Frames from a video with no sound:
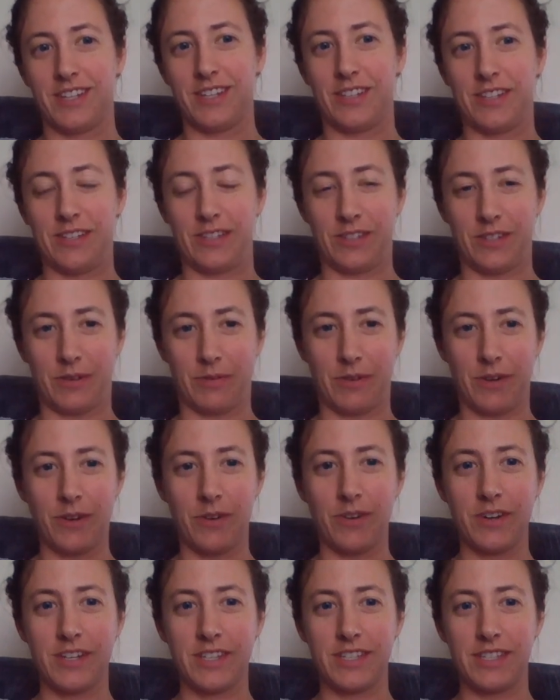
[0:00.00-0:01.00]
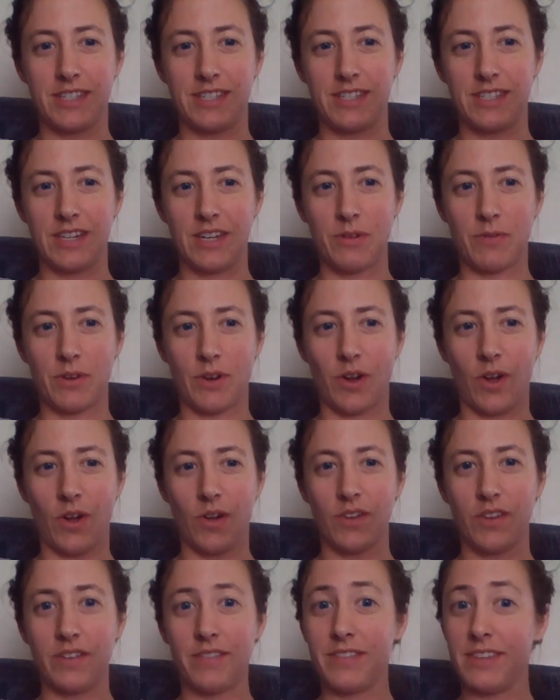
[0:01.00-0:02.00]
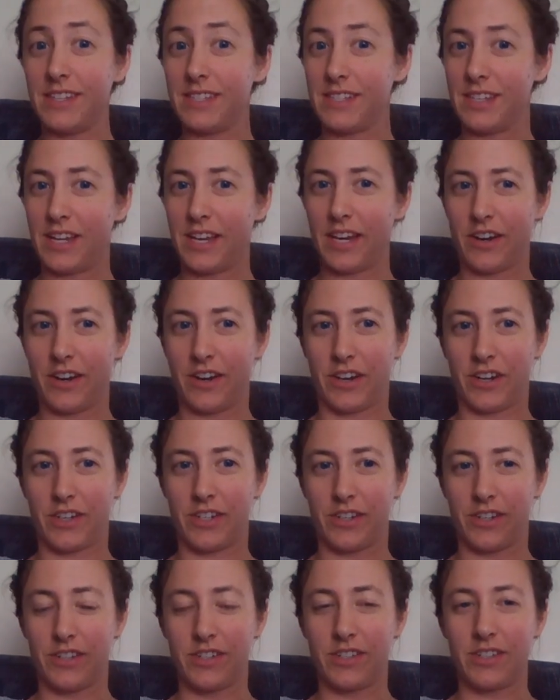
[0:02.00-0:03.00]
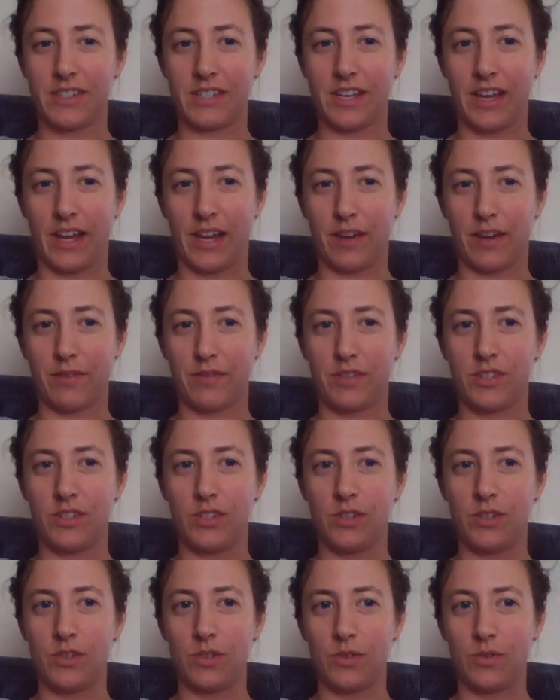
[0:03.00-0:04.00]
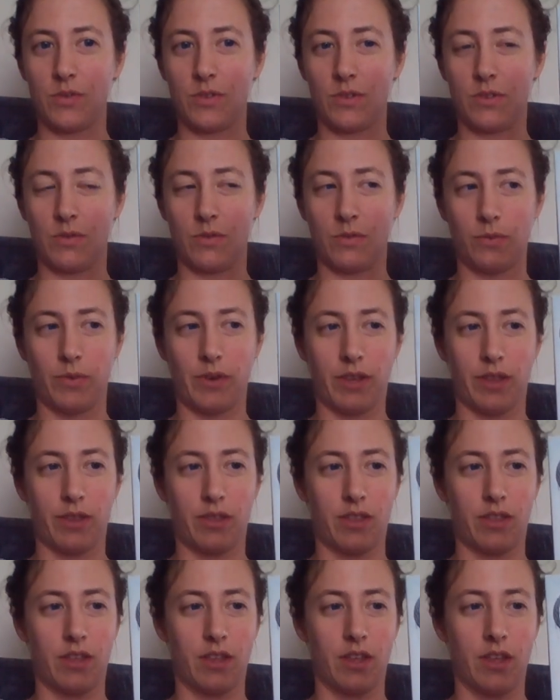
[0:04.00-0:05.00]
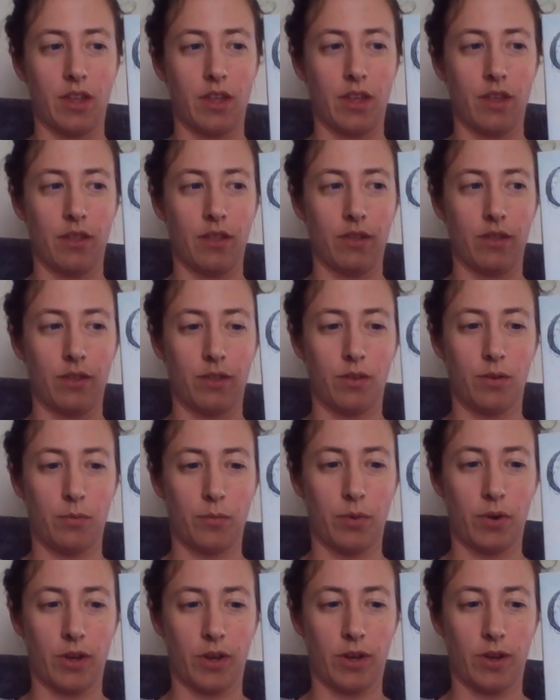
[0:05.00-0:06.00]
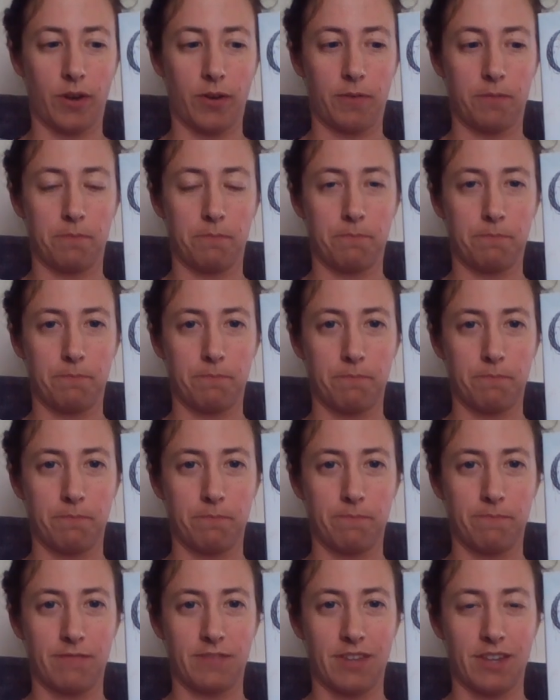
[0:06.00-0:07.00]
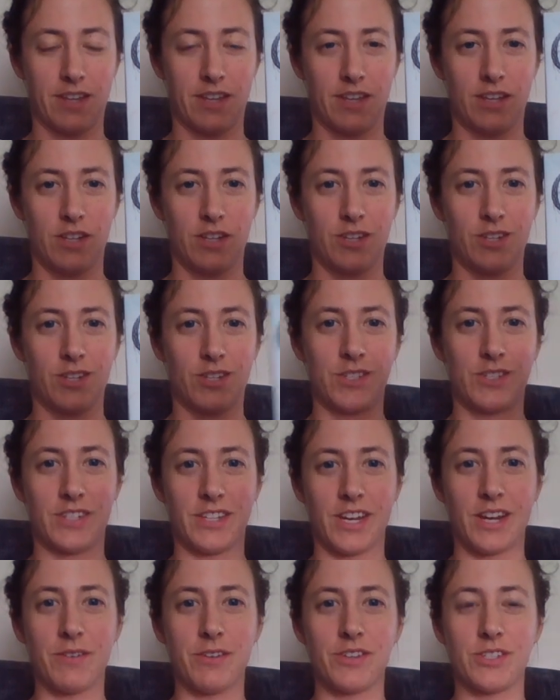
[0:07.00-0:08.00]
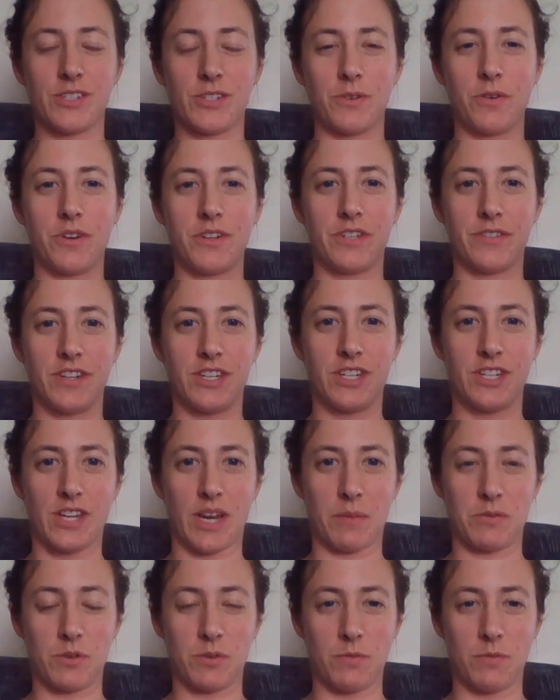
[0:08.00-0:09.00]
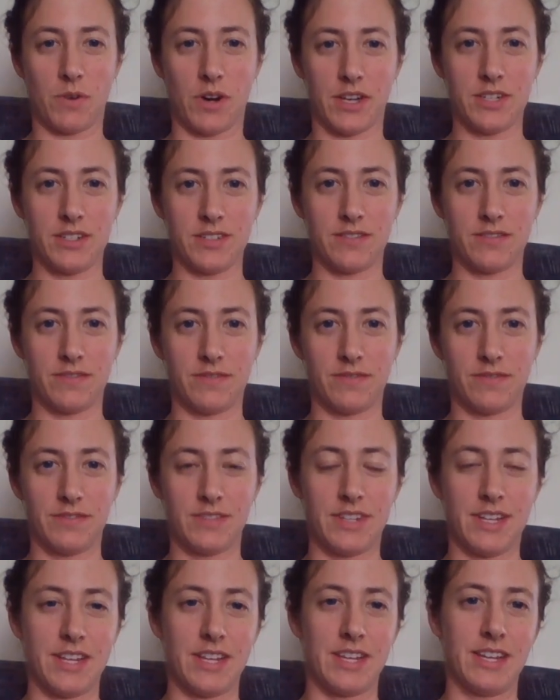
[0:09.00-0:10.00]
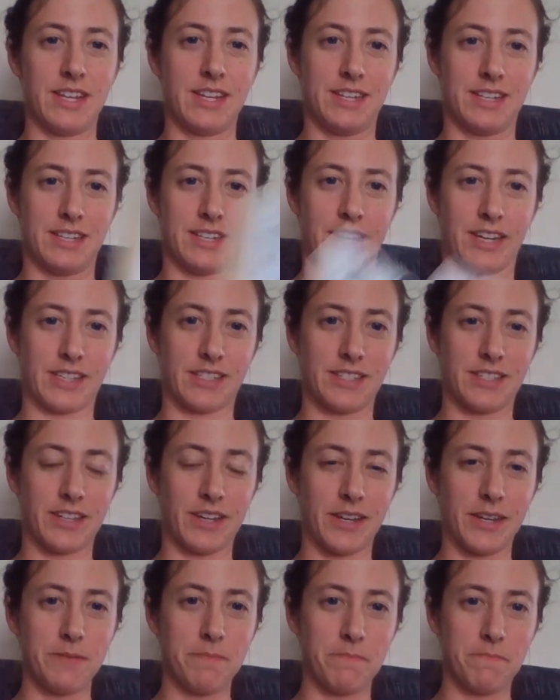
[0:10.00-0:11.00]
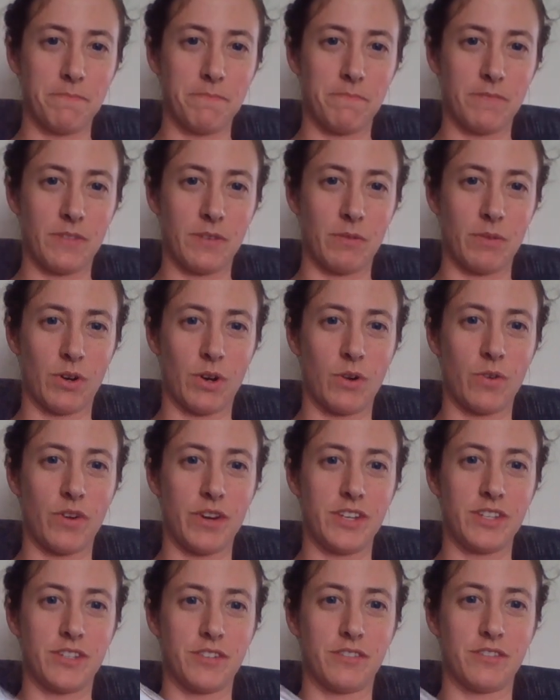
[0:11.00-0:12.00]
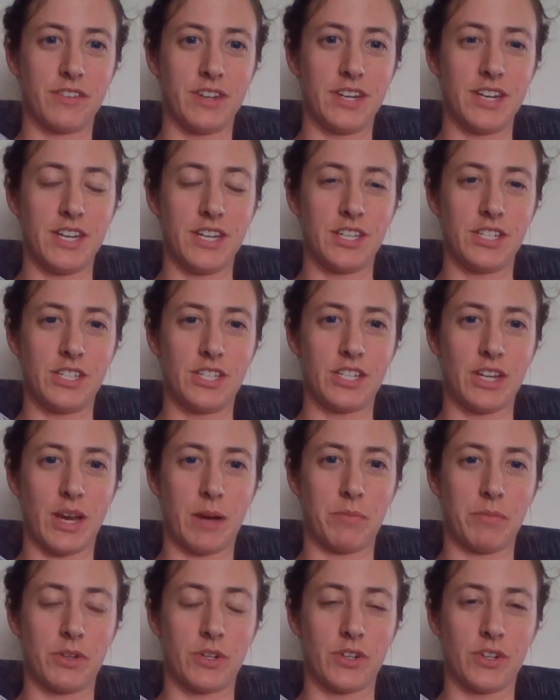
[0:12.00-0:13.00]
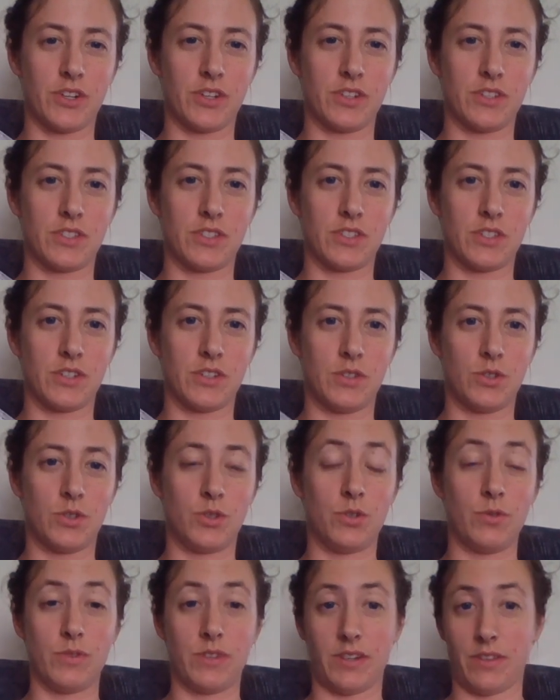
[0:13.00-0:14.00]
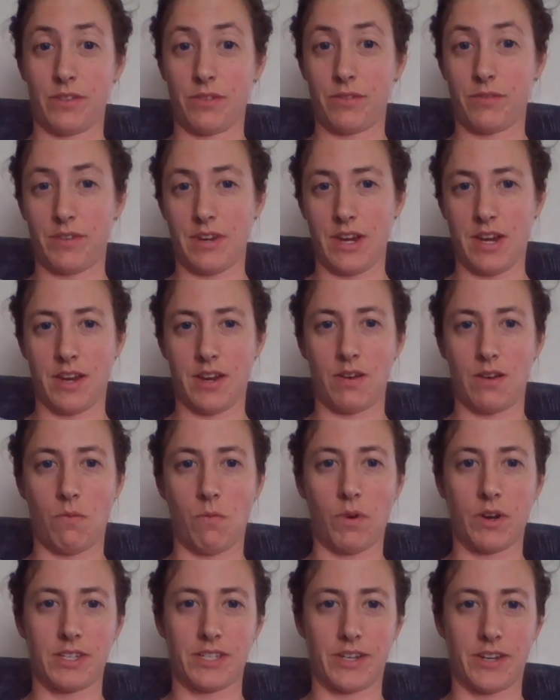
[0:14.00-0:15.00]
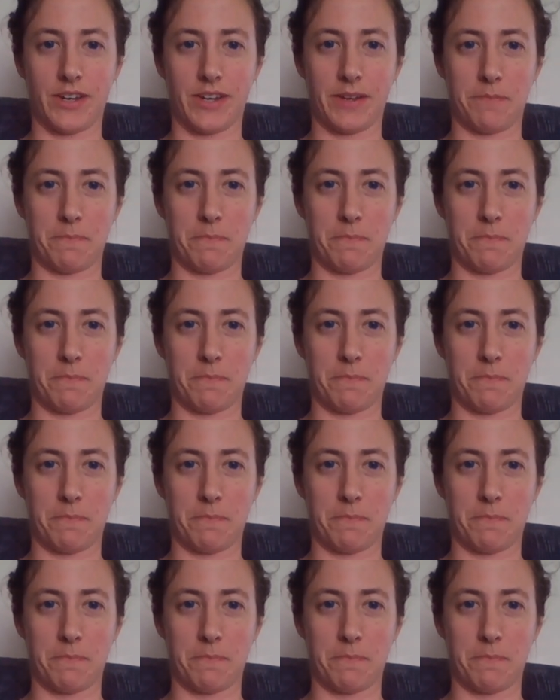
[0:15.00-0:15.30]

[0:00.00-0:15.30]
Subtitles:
So we're going to see what all of these characters have to do with the book. Today we're just going to read chapter 1. Next time we're going to read chapters 2 and 3 in one time.